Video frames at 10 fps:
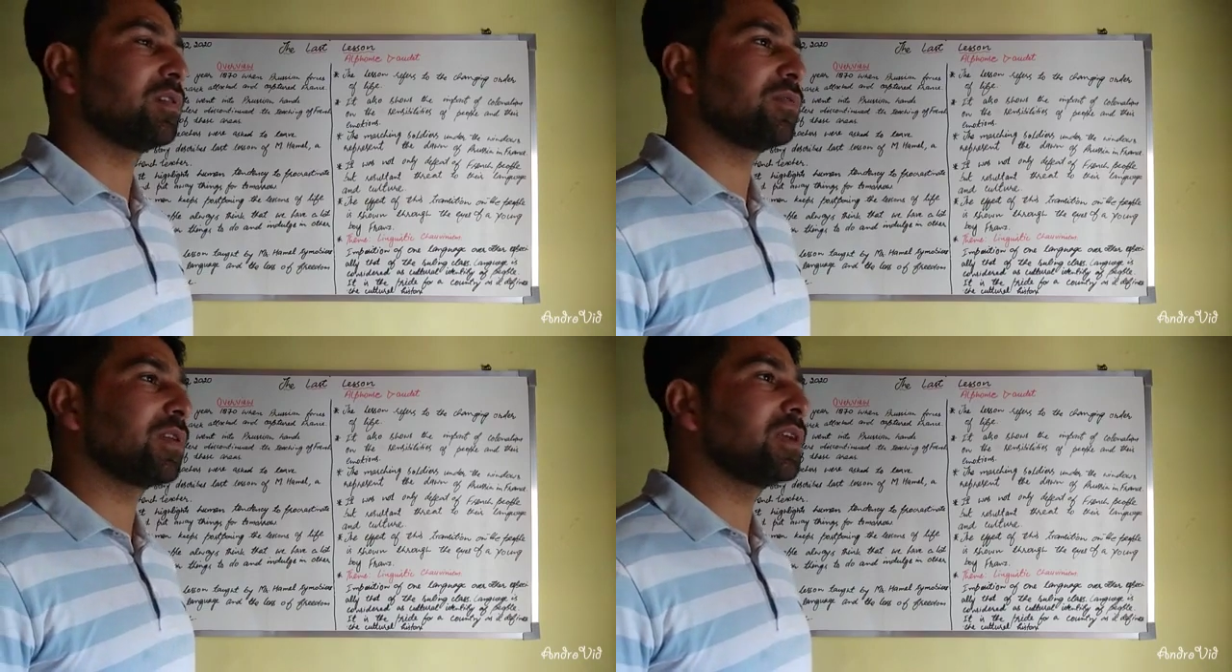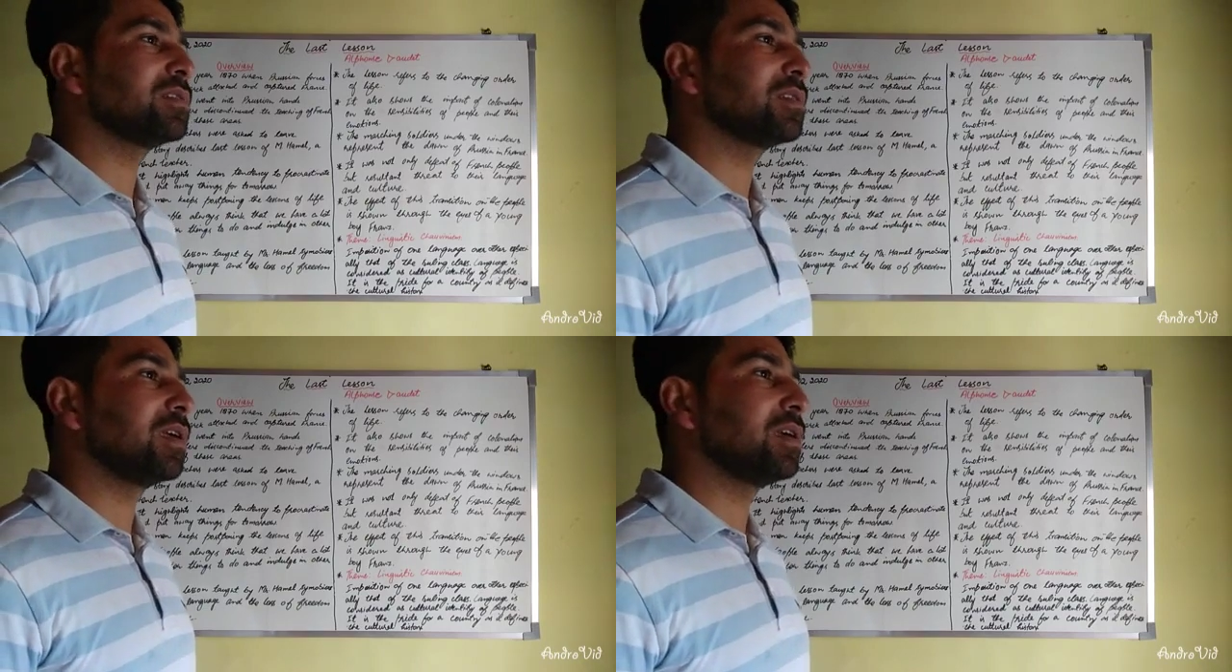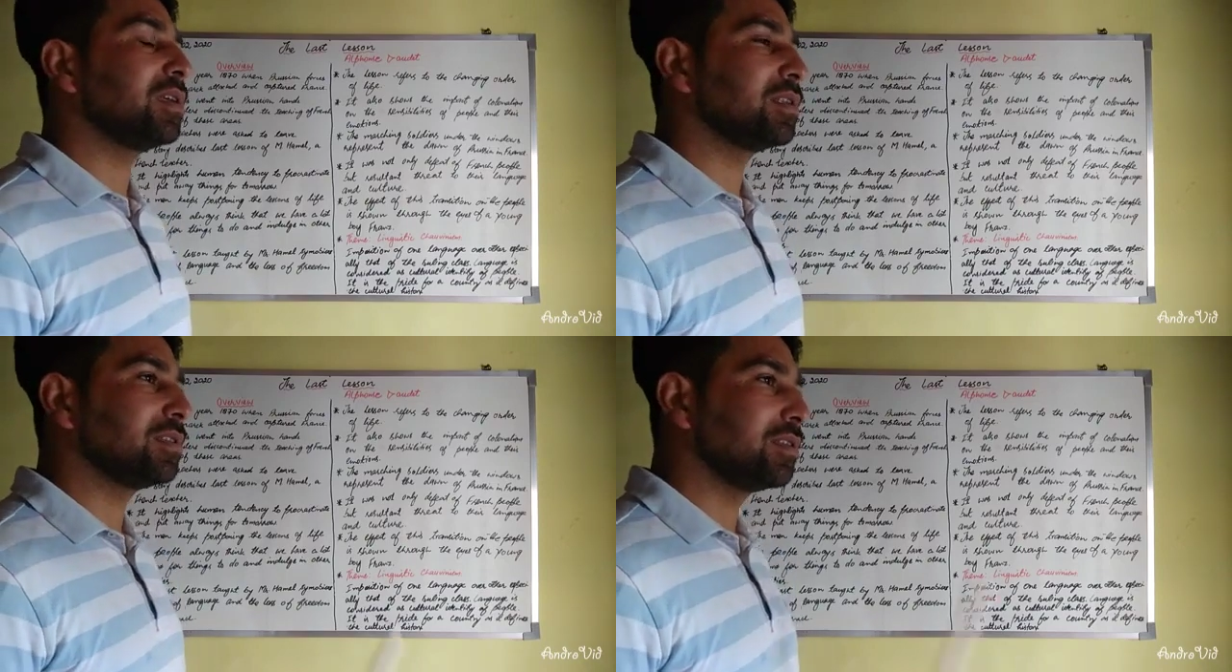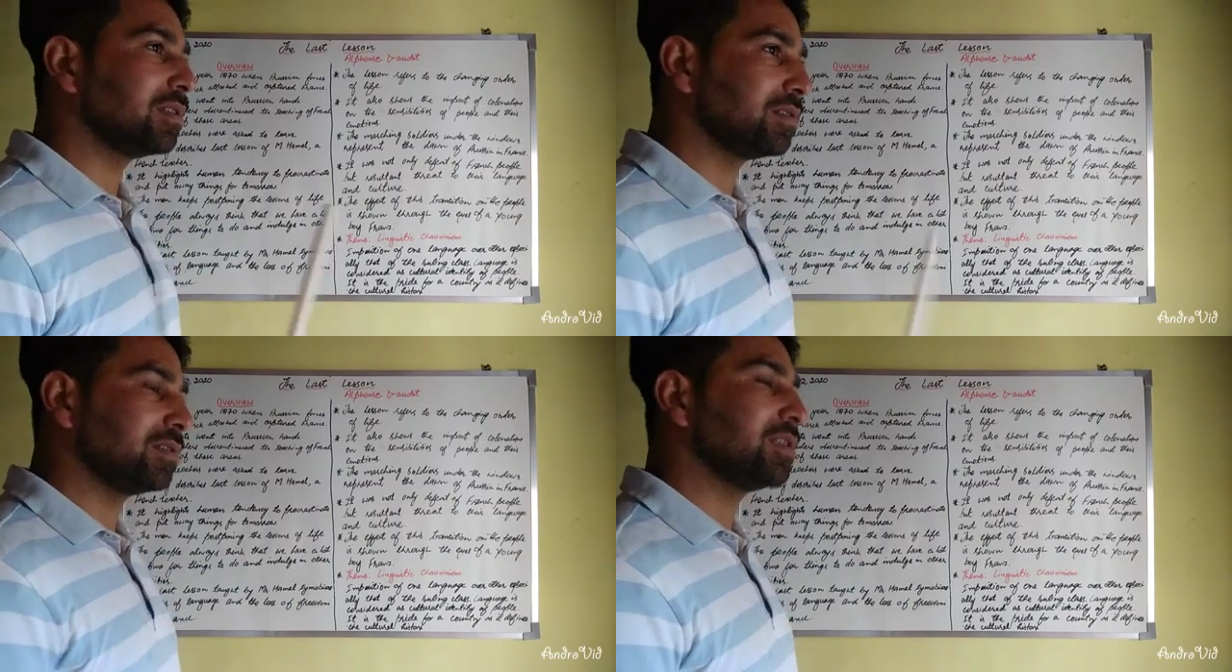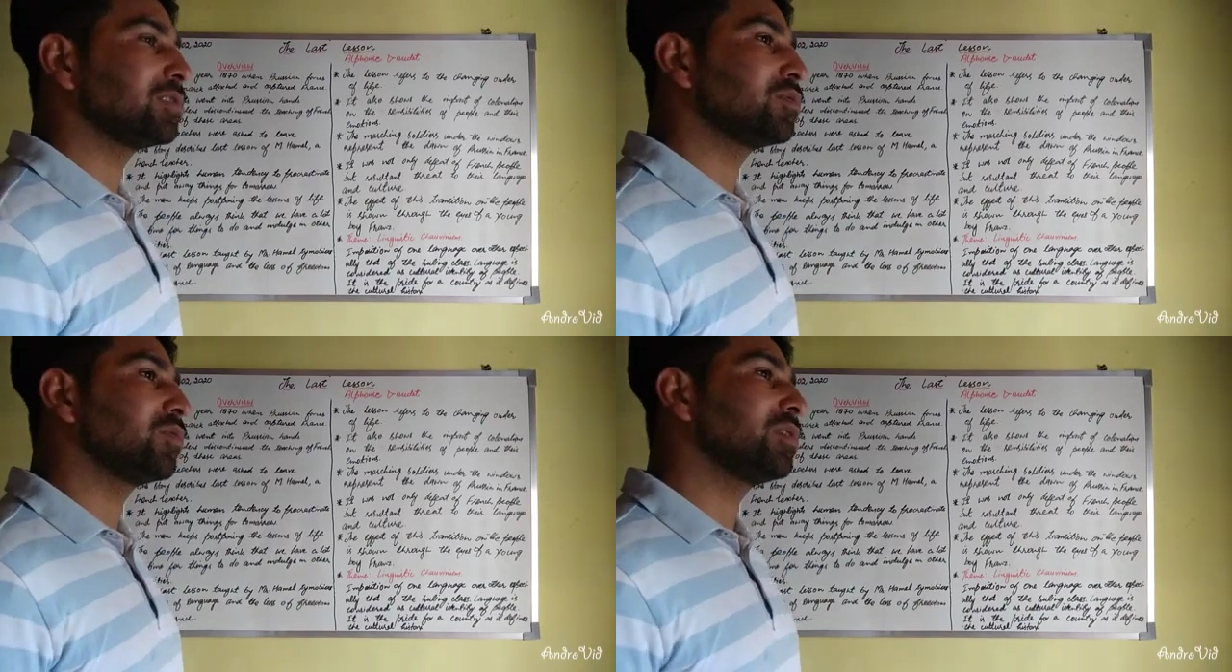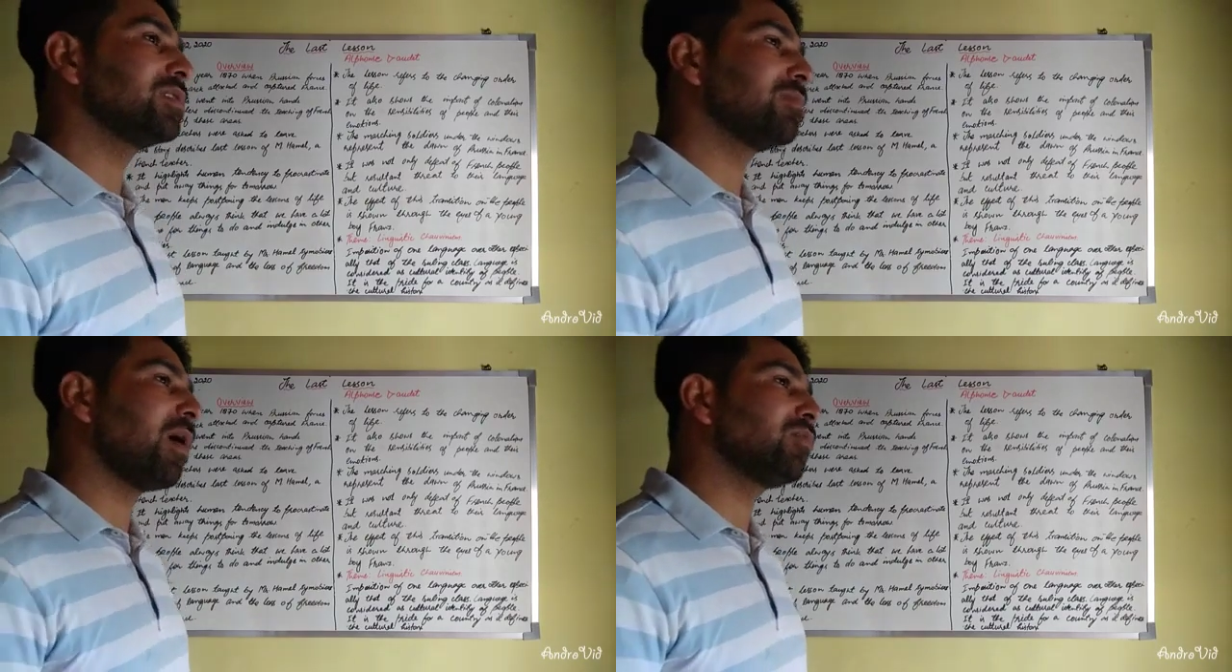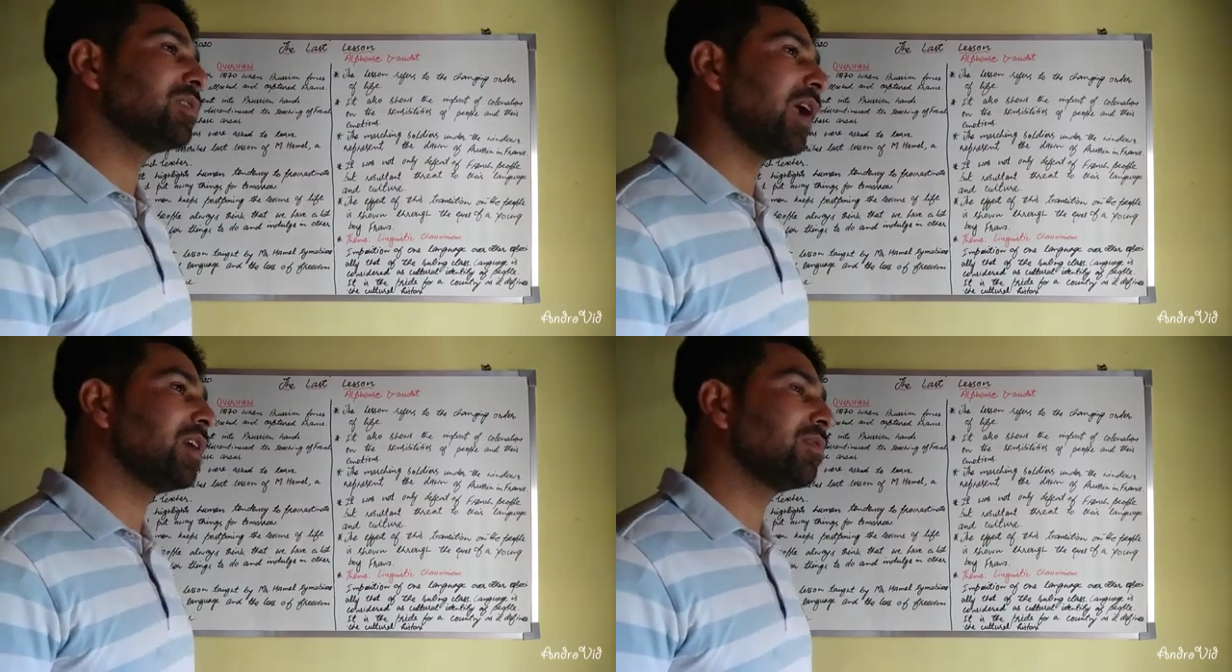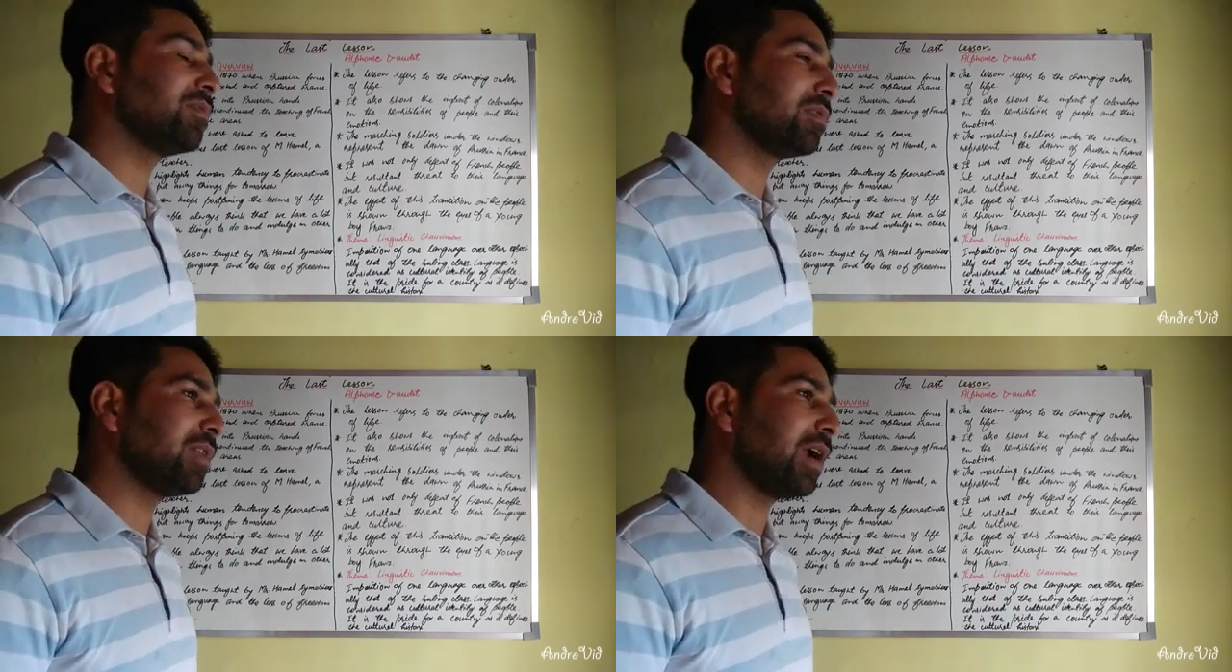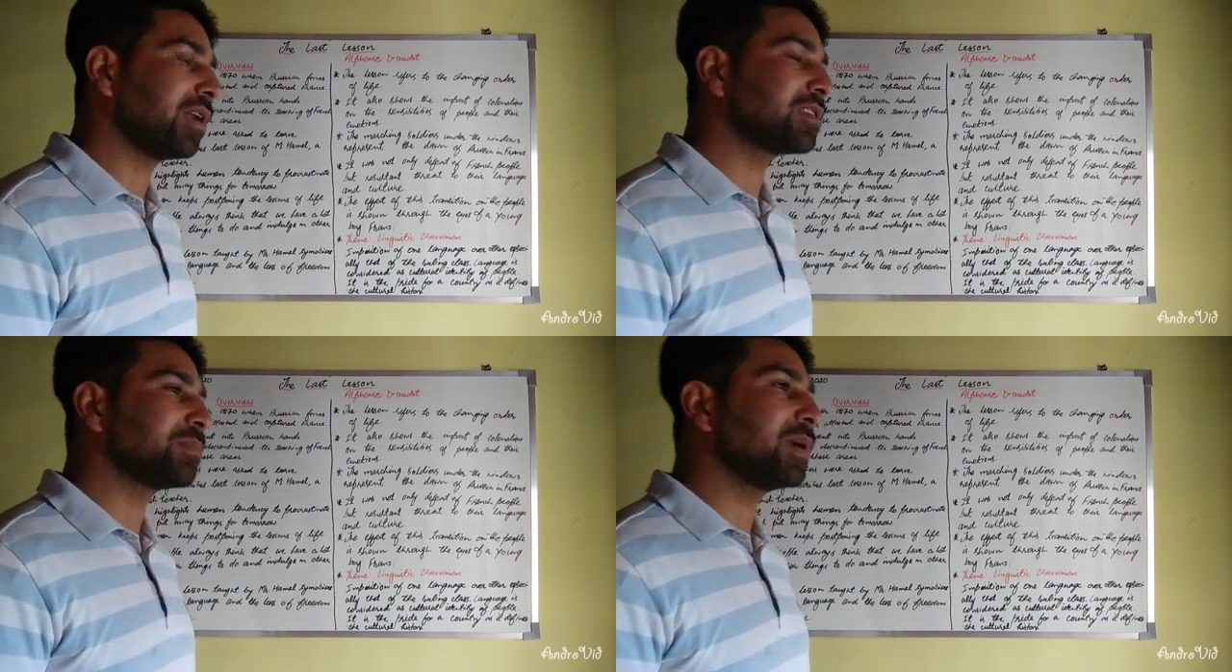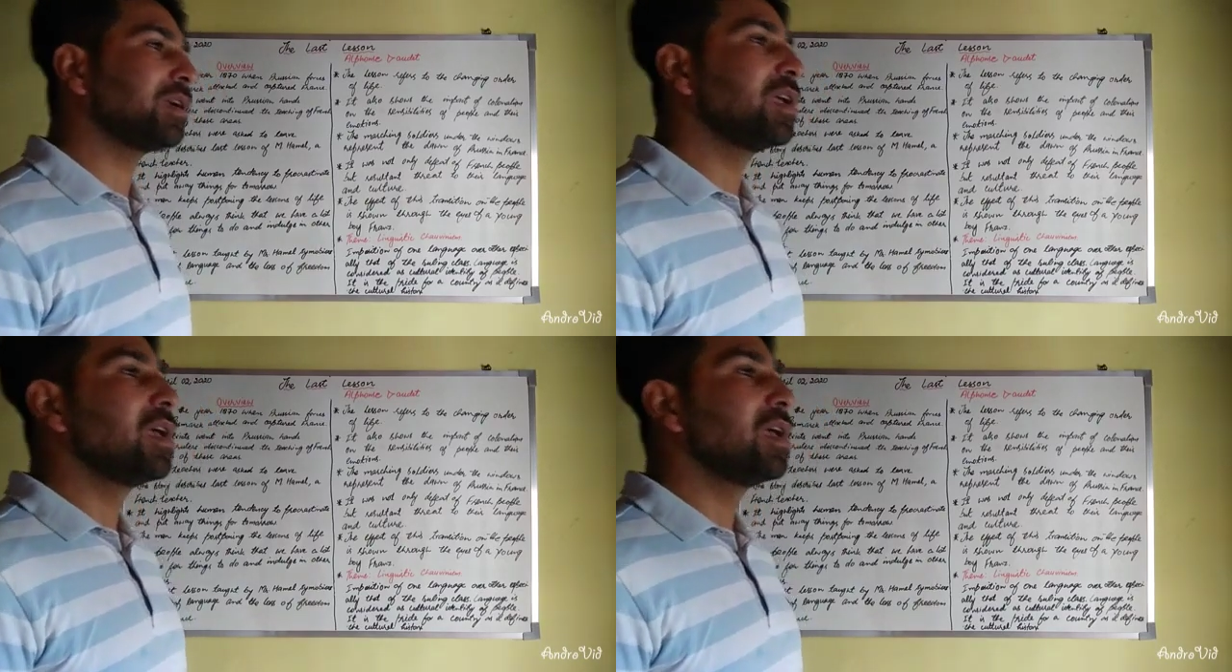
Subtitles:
France, and this story is about that aspect,